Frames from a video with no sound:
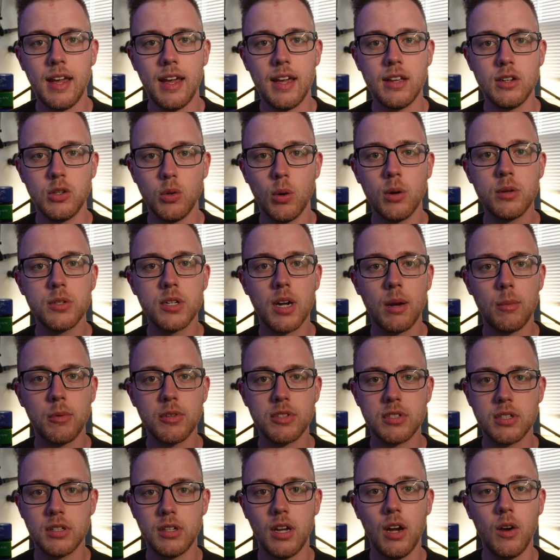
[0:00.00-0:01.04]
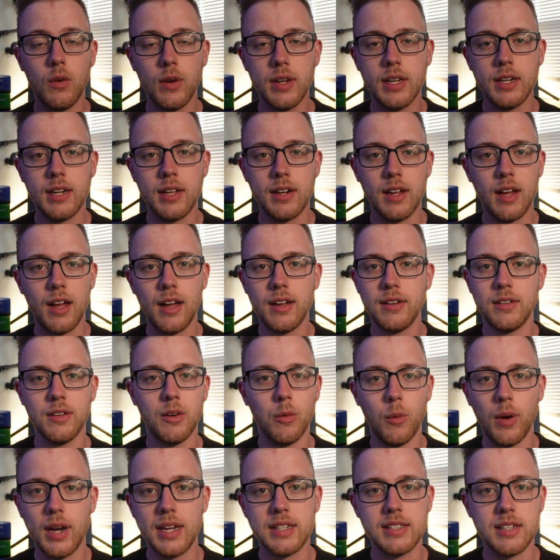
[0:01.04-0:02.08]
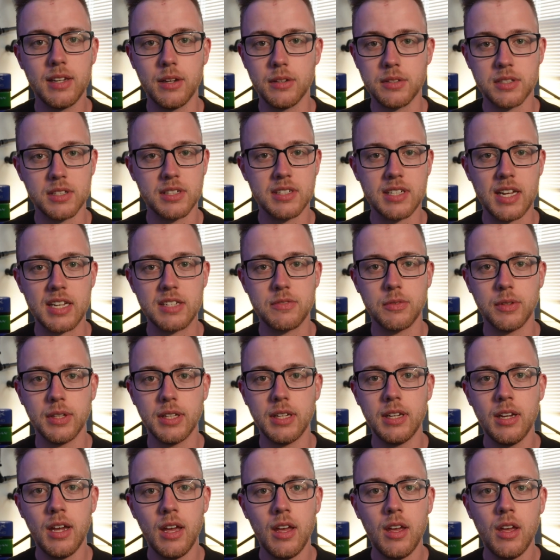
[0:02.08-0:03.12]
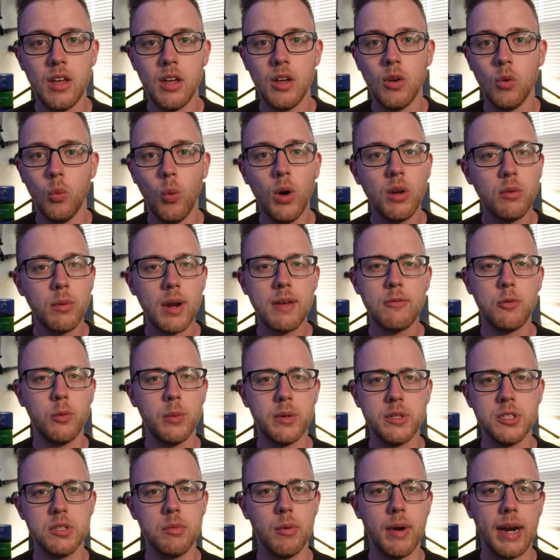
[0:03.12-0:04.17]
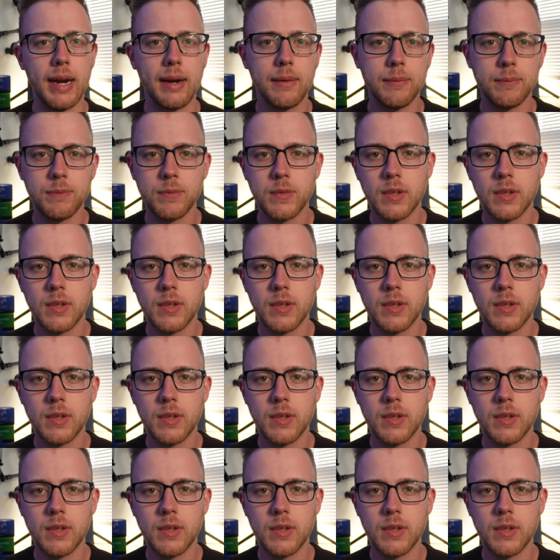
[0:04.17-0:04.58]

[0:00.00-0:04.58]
and your job was to go in and hunt a whitetail successfully, what rifle would you bring?